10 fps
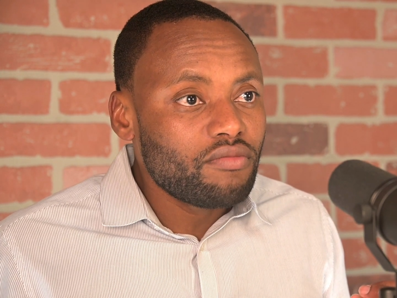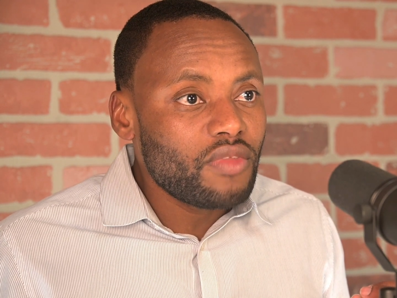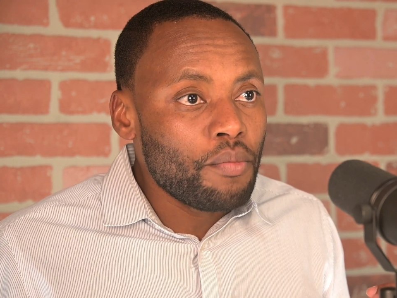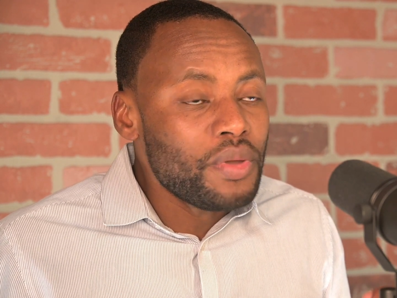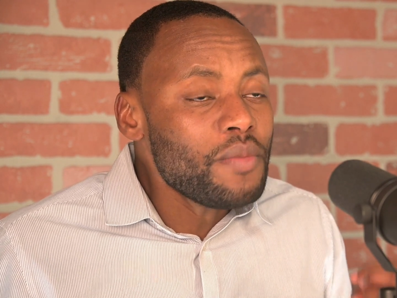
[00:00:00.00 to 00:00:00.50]

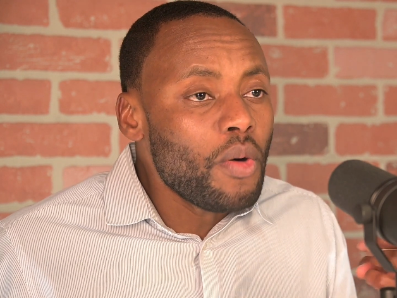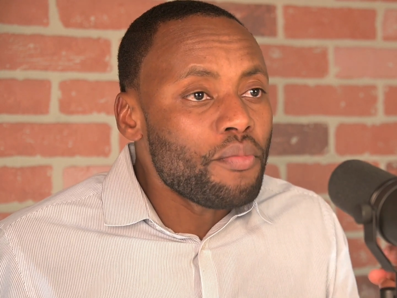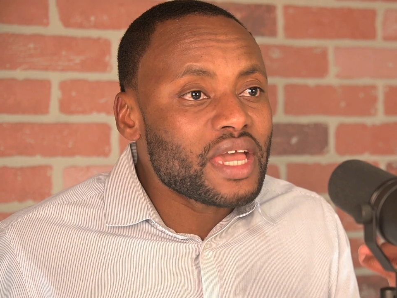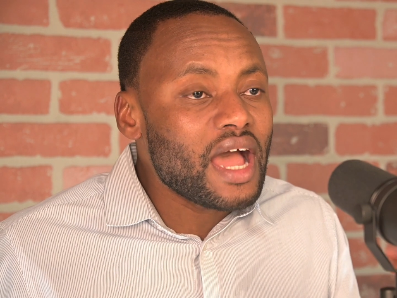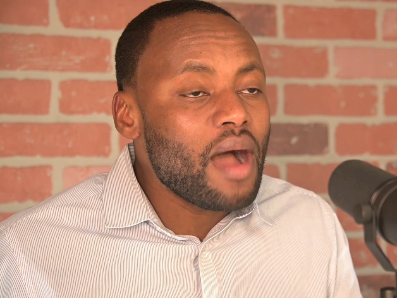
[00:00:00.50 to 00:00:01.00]
people
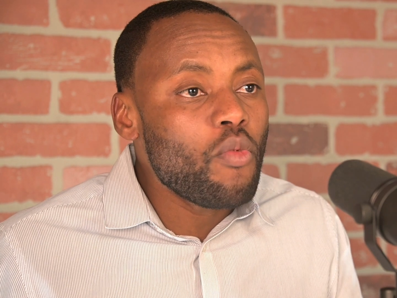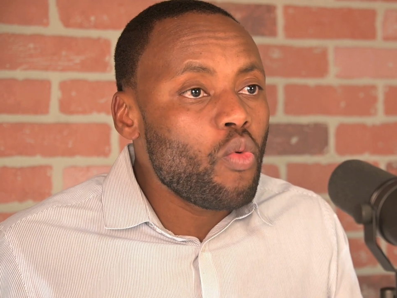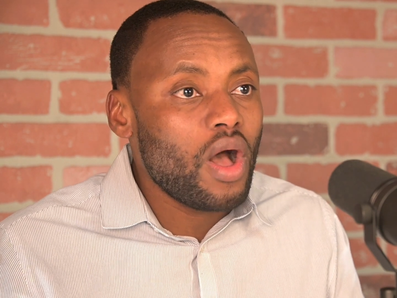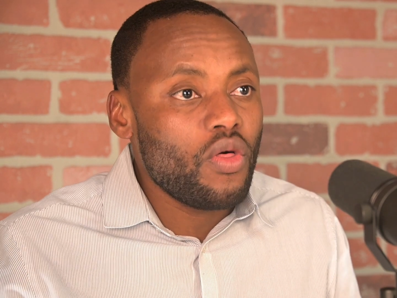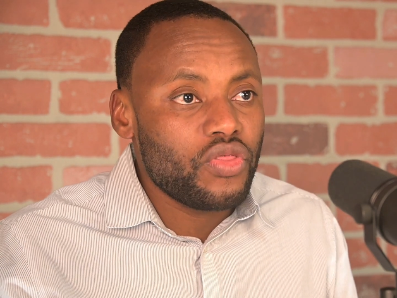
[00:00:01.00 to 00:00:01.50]
become
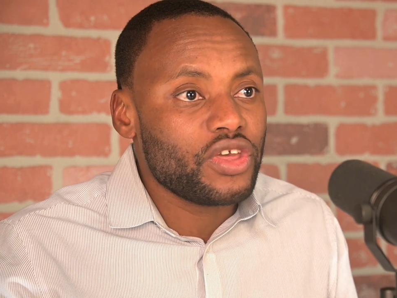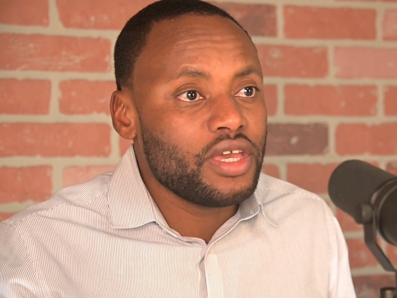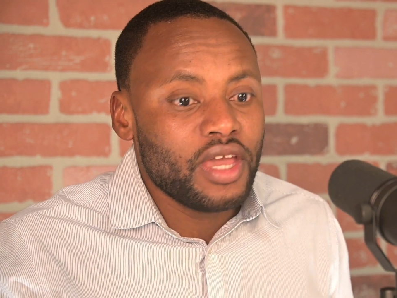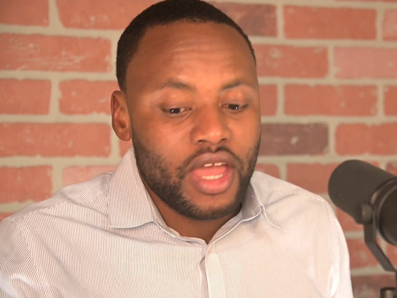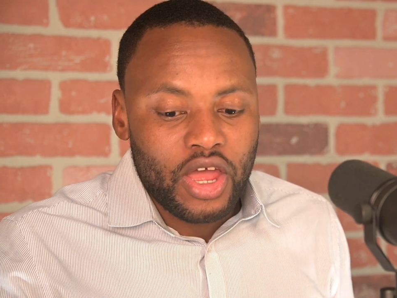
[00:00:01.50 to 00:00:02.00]
wealthy
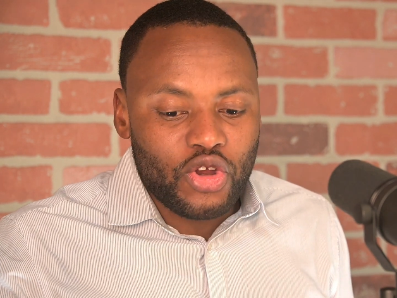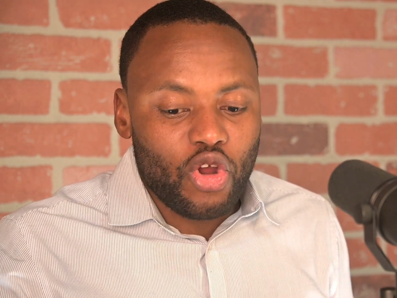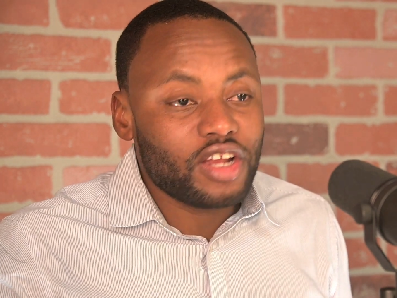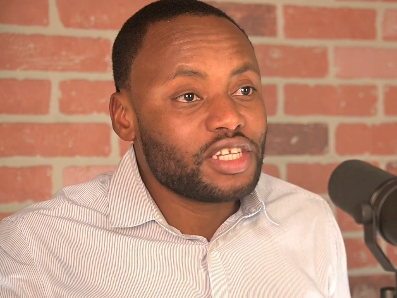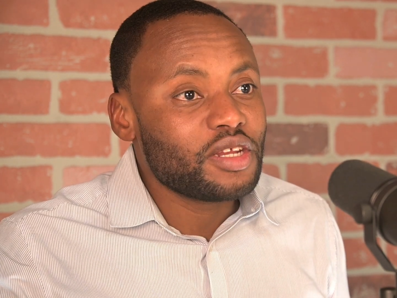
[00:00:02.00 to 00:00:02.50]

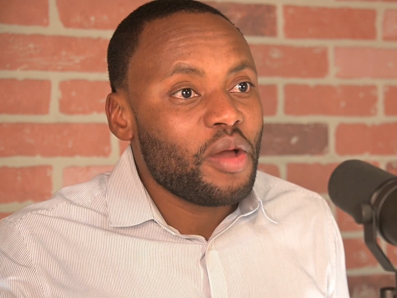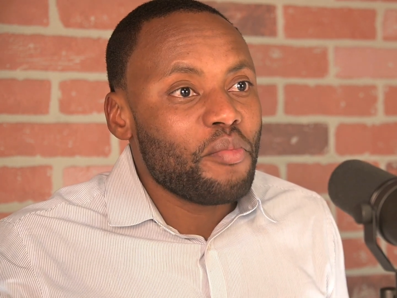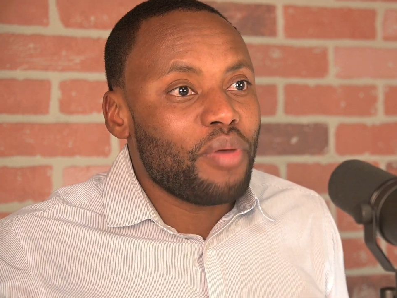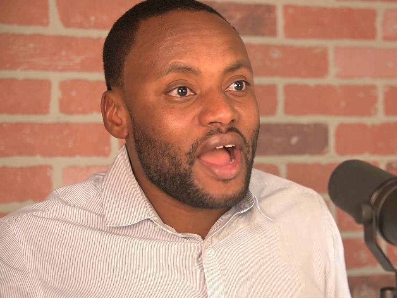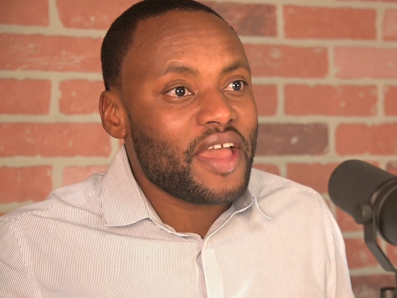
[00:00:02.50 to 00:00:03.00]
not
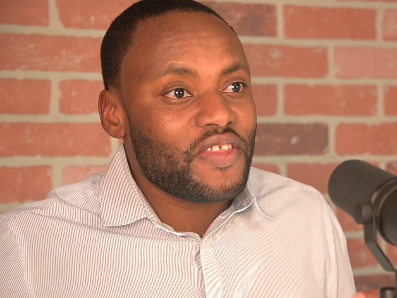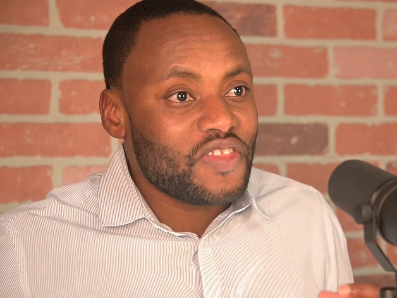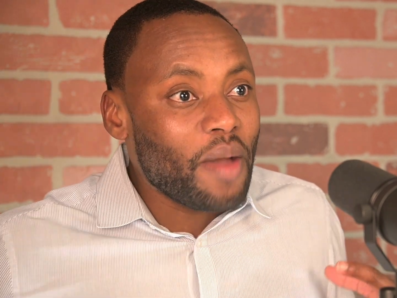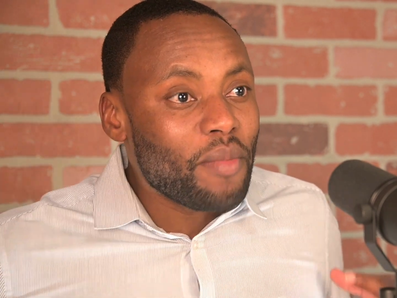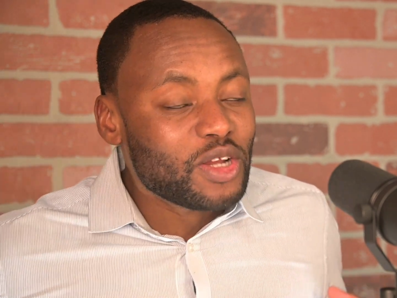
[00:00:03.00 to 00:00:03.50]
by the
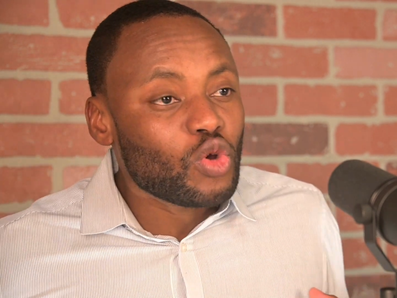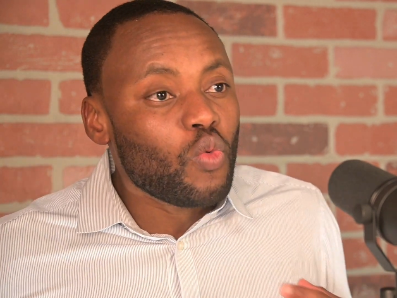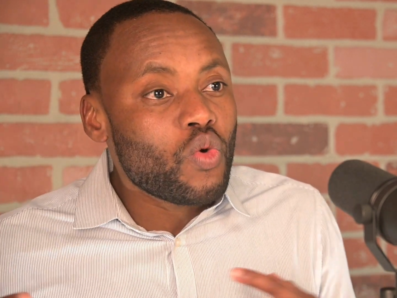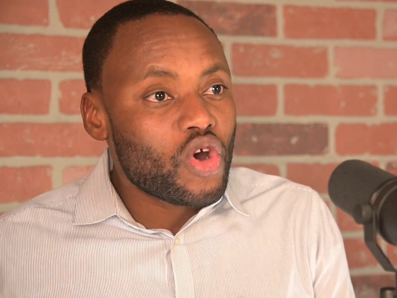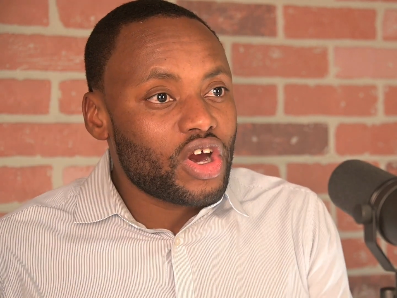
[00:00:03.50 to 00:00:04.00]
amount of
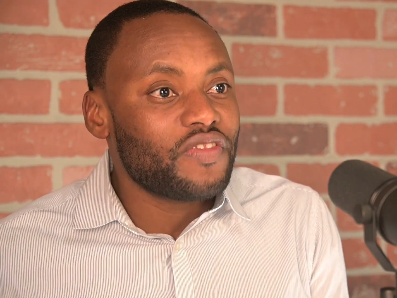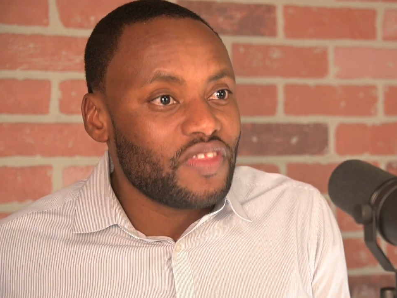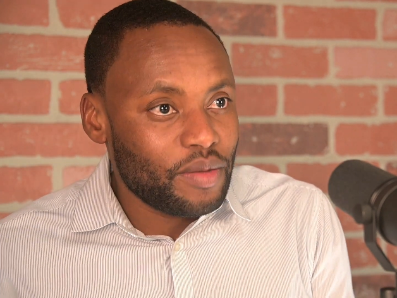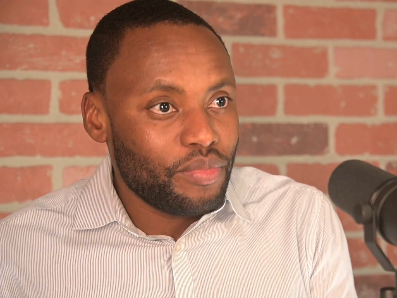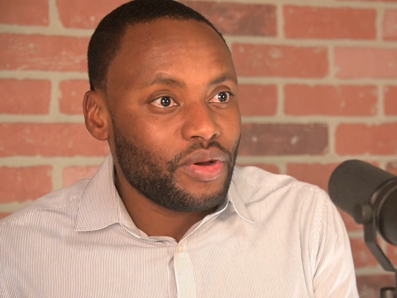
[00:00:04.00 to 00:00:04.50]
work they
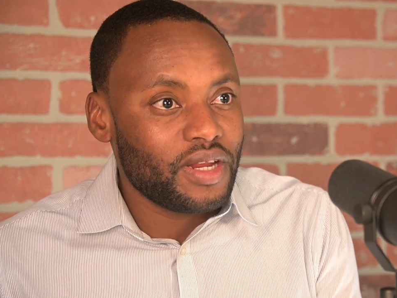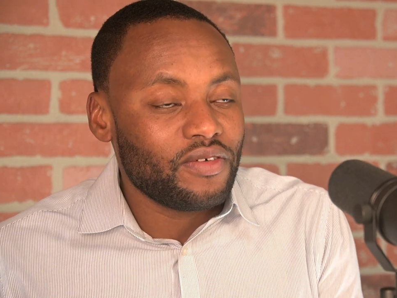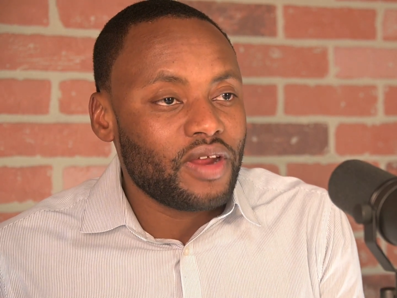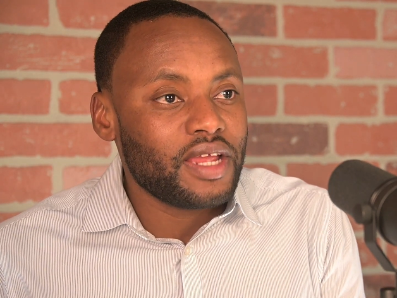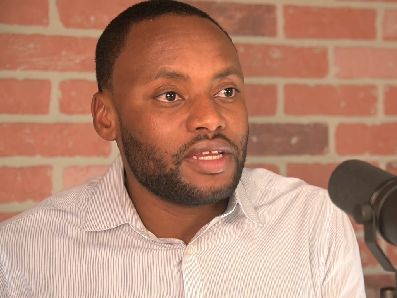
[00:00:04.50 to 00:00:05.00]
put in,
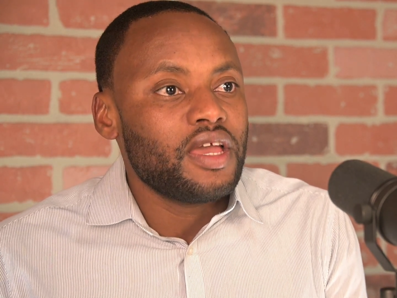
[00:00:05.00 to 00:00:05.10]
right?